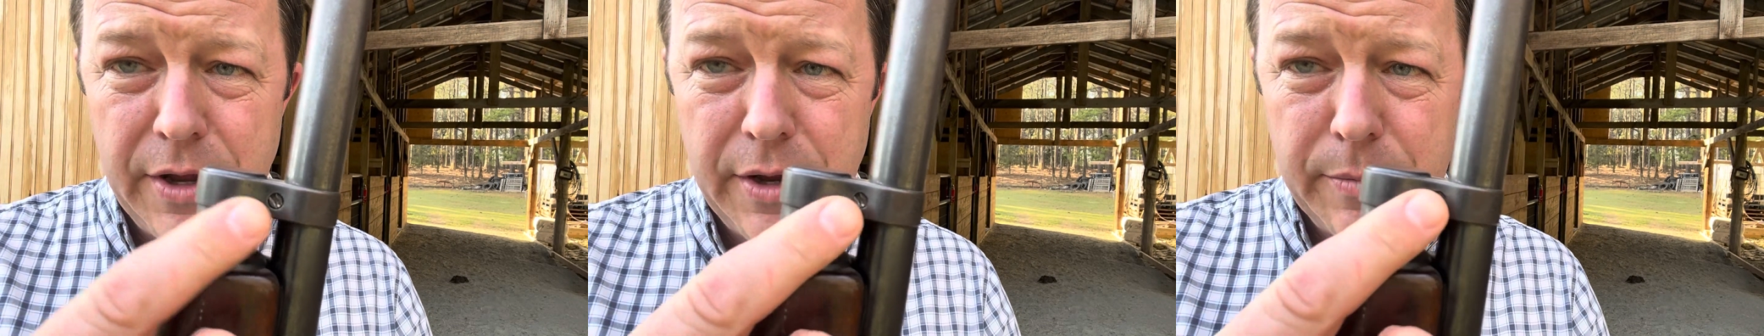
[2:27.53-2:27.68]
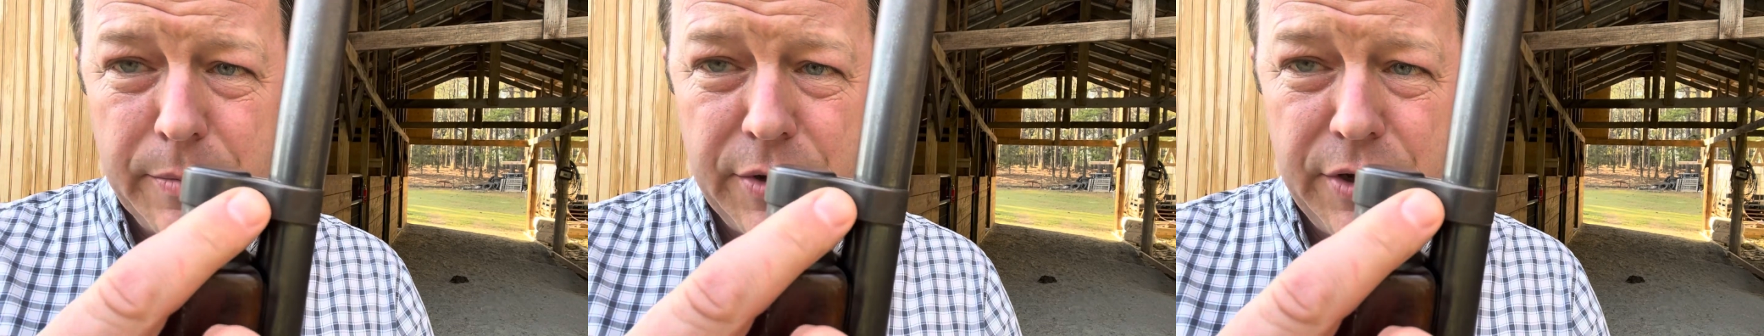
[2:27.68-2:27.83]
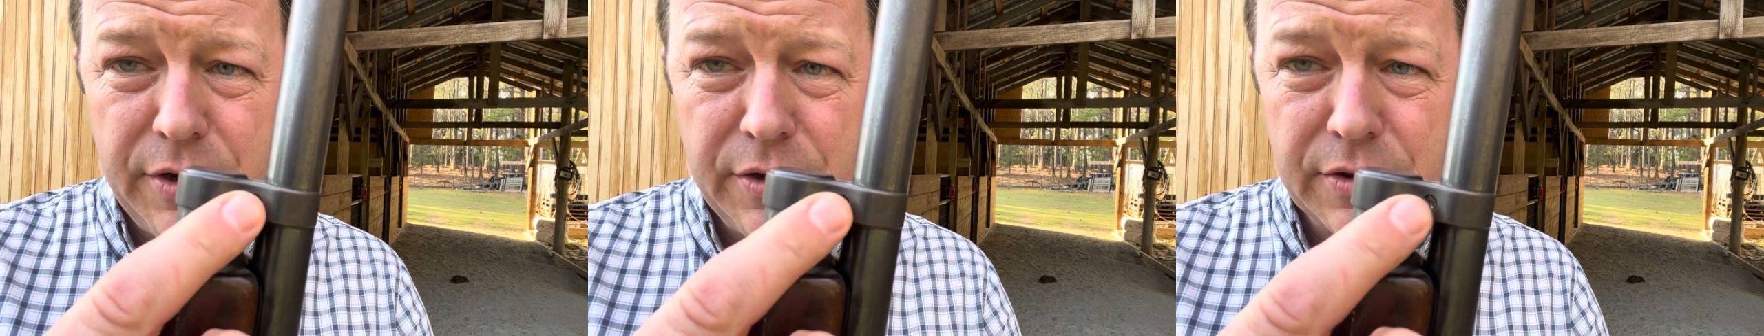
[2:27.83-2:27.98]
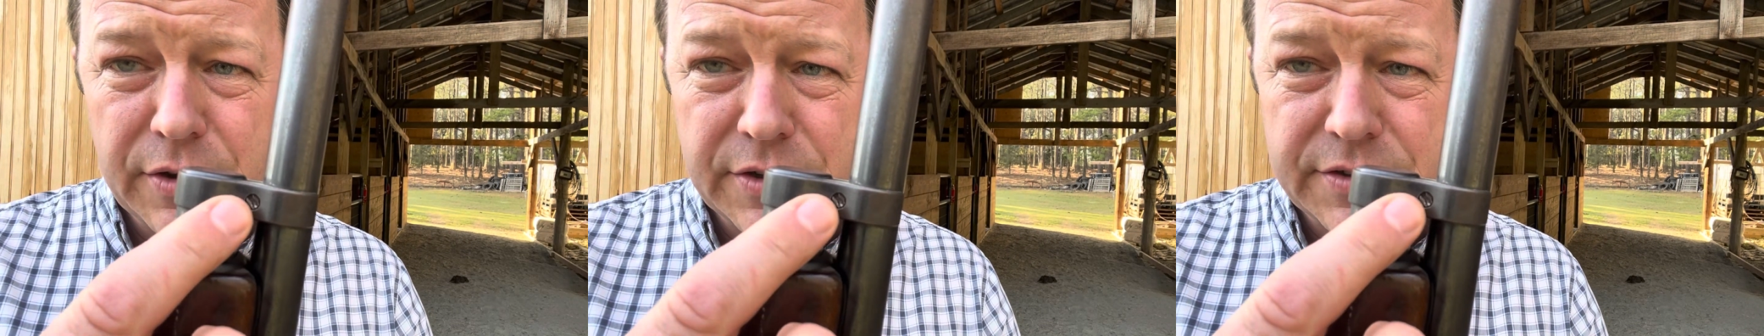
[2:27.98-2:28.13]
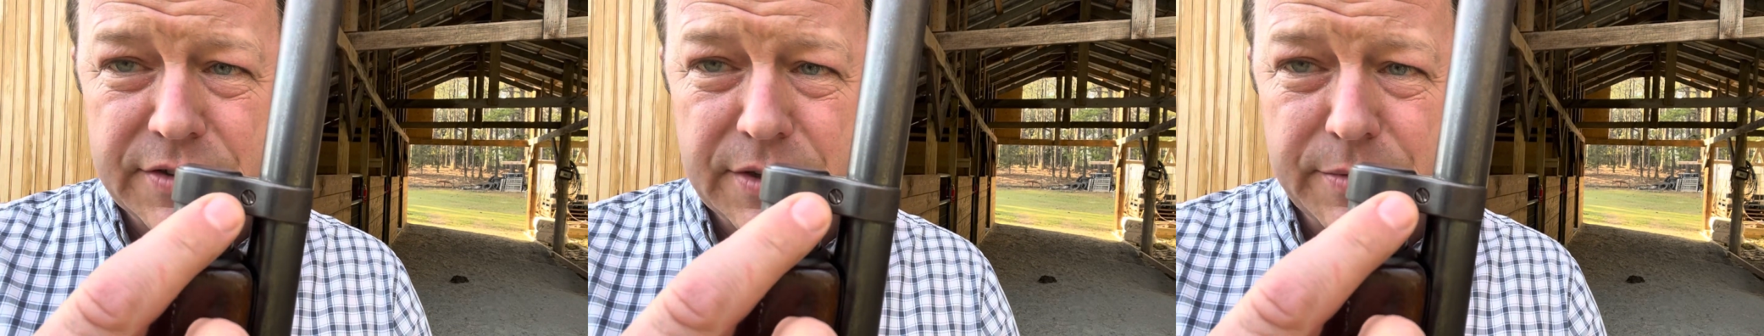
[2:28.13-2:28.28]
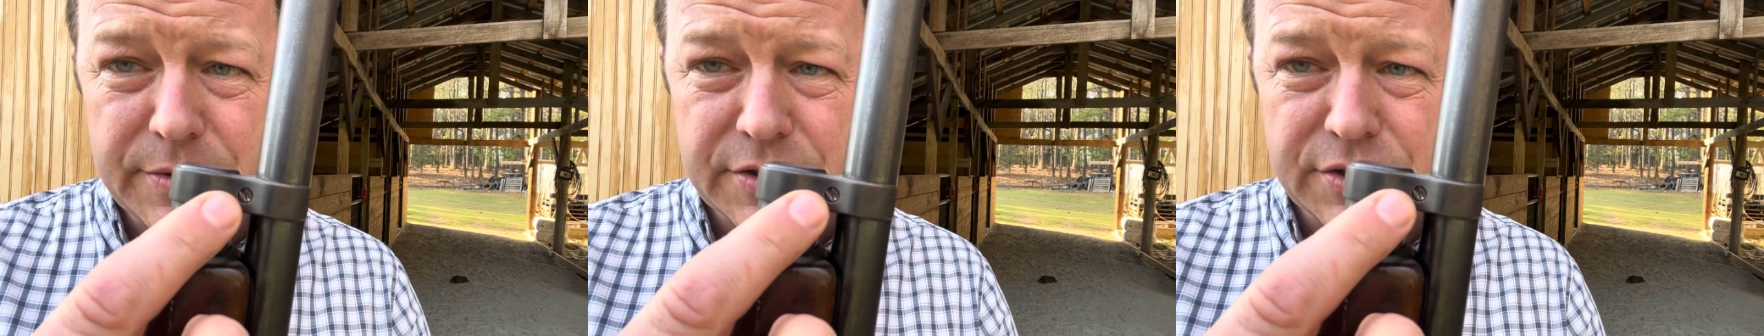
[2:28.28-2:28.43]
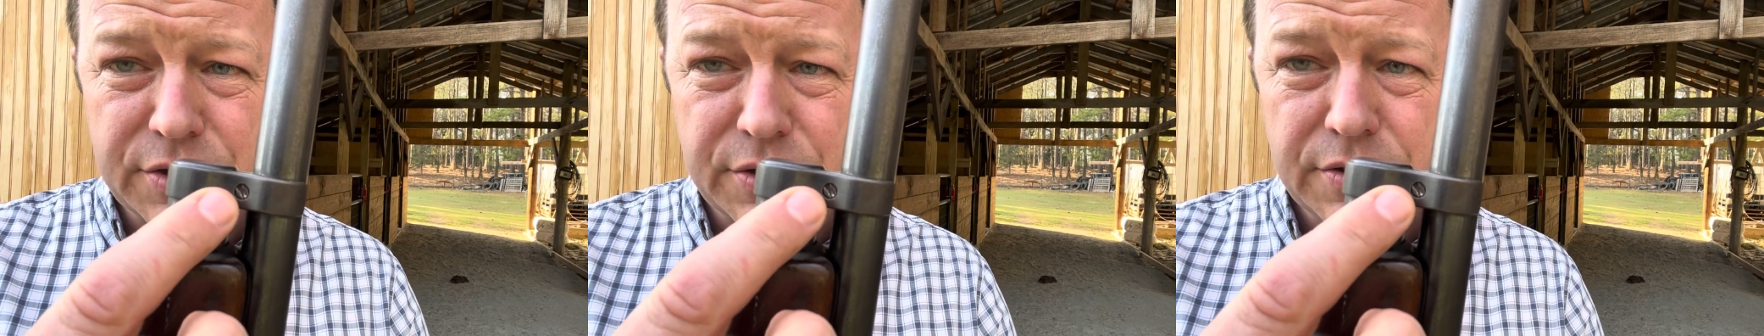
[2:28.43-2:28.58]
but you can look at some of
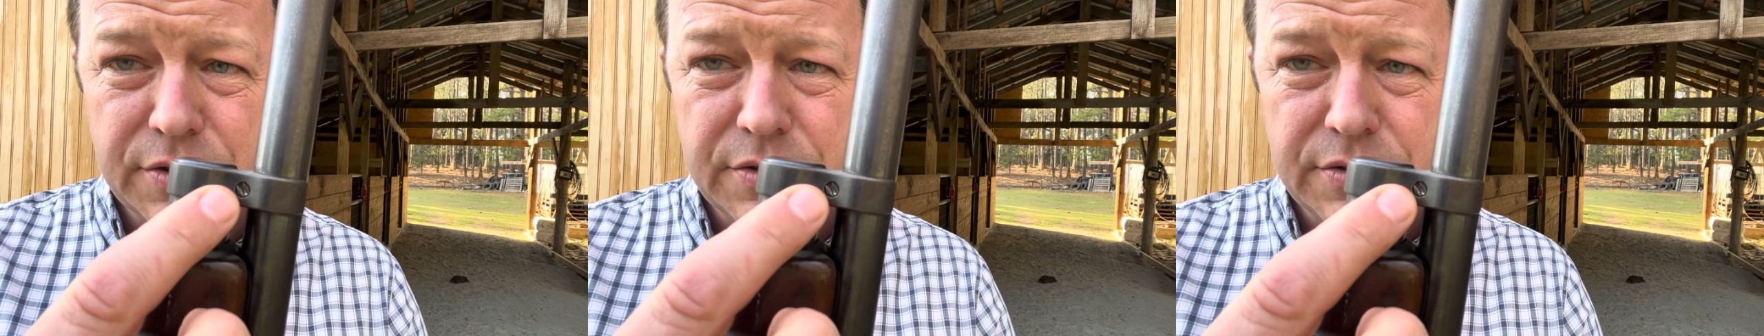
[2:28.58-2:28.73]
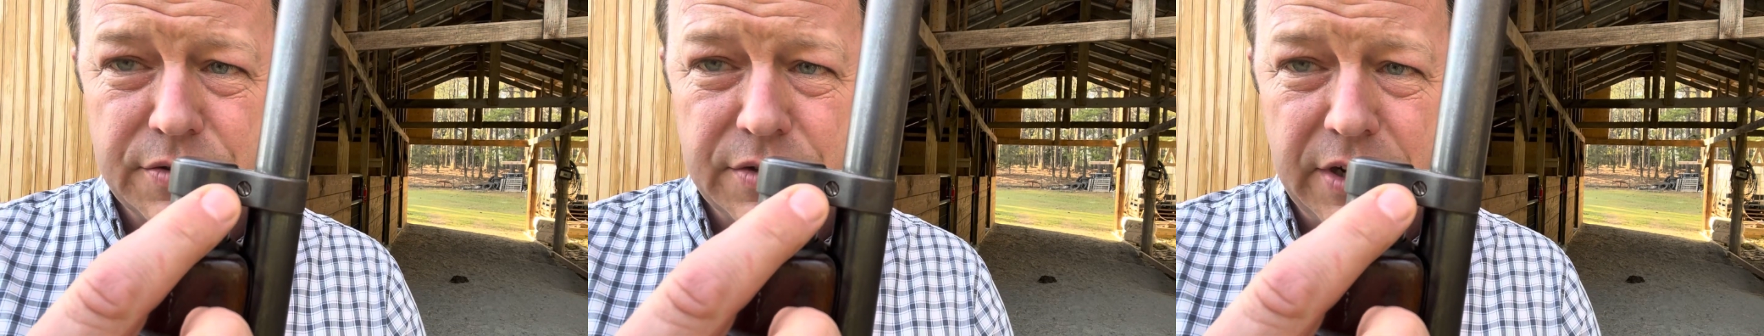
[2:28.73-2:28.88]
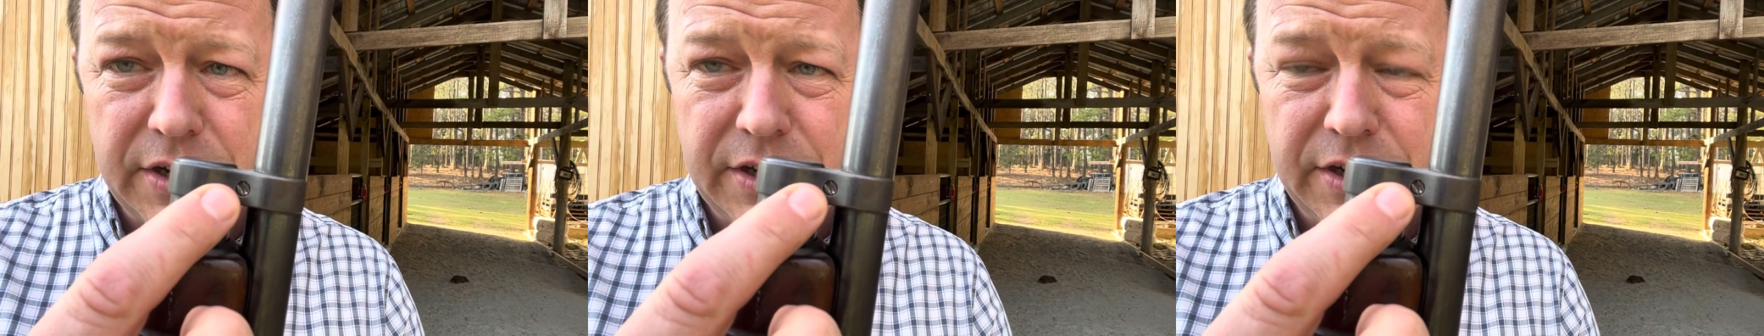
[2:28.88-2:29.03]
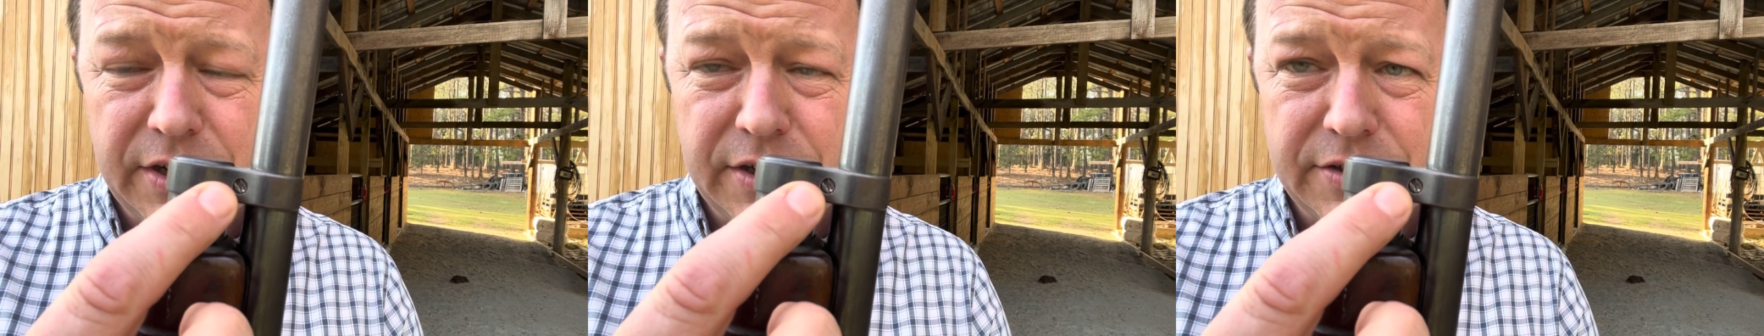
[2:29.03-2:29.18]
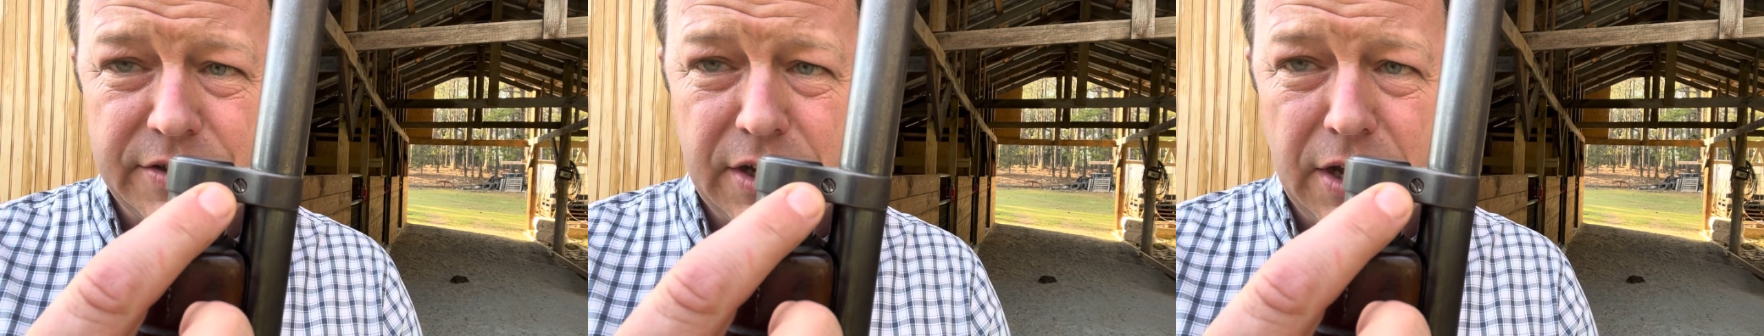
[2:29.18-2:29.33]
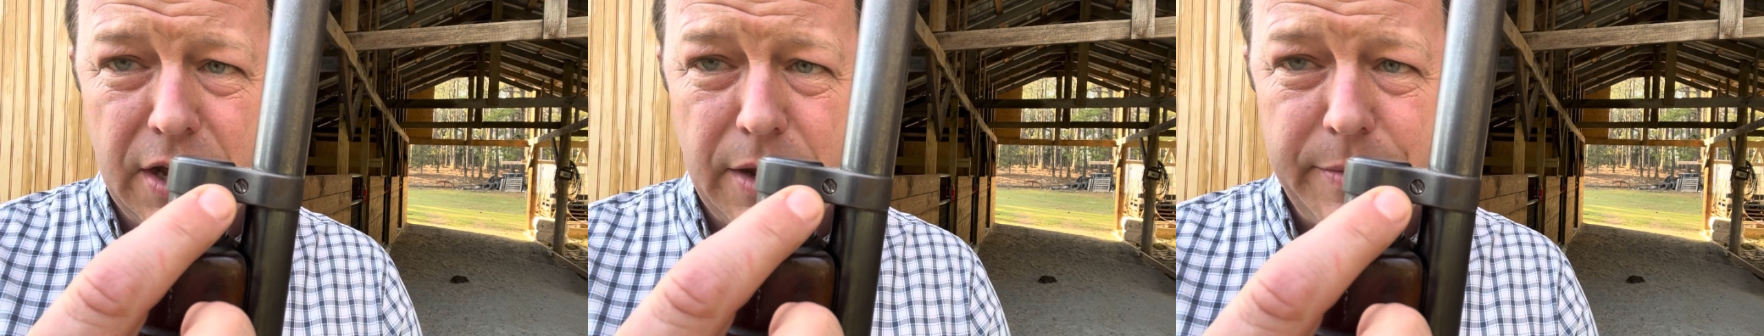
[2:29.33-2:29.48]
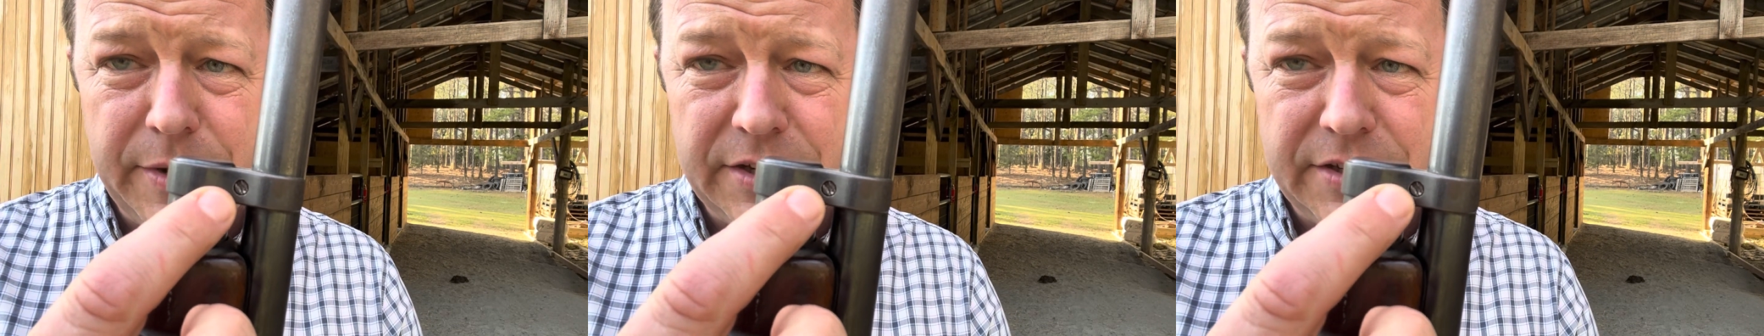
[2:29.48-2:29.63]
the screws right there and tell
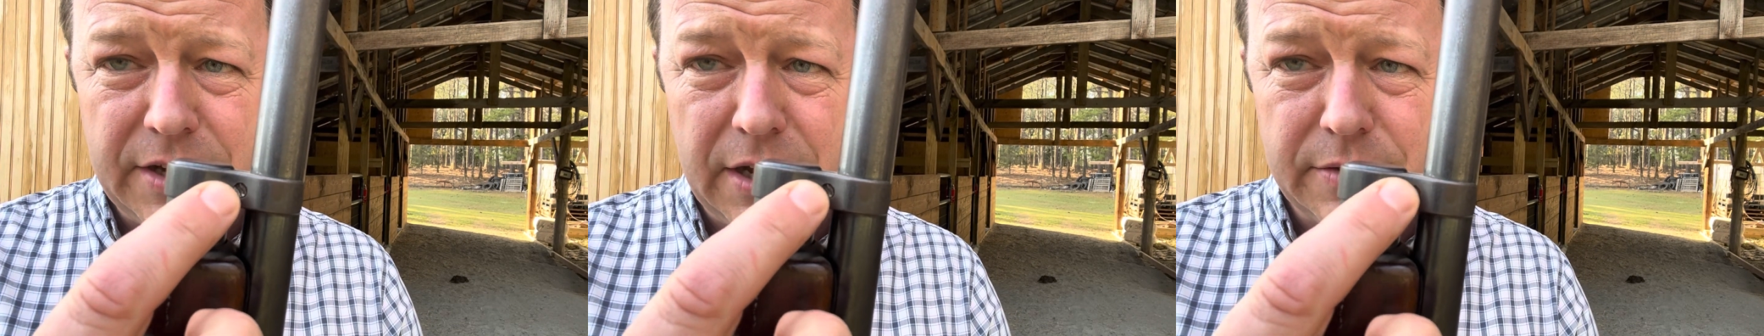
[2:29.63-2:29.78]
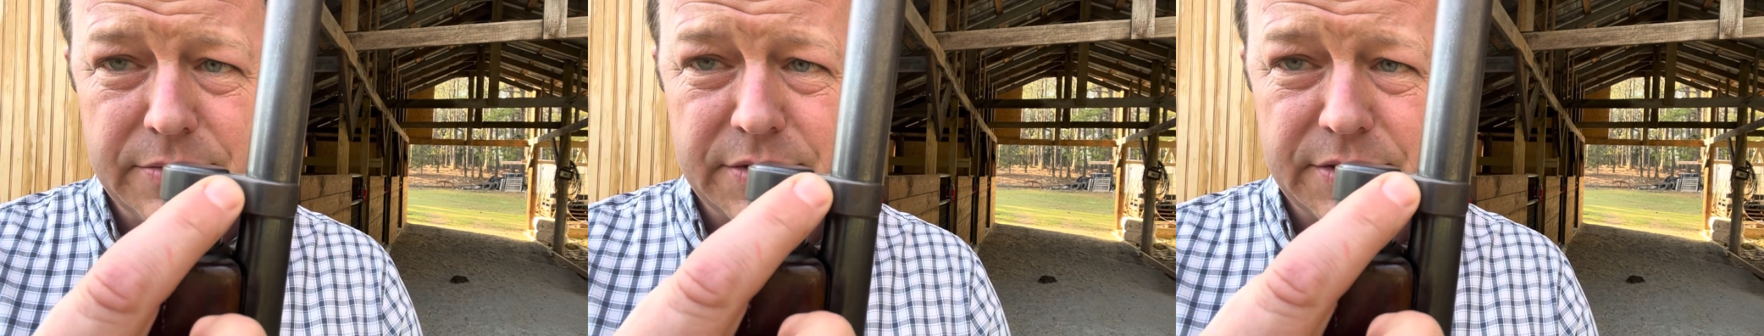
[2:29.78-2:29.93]
how many times